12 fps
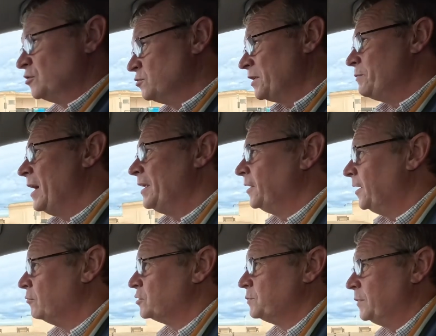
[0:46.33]
20 mile an
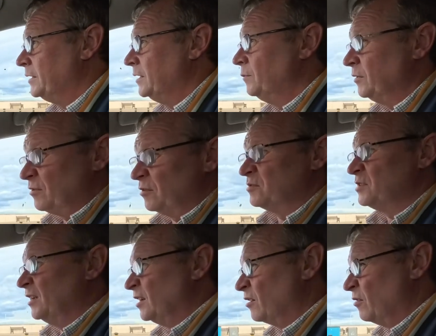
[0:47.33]
hour speed limit through
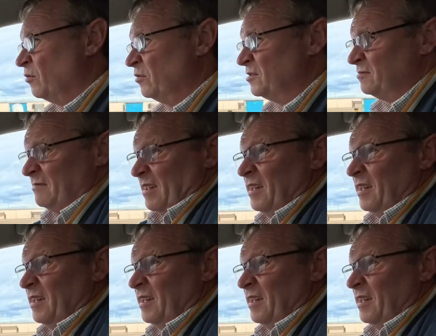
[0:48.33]
Seaton Carew, which is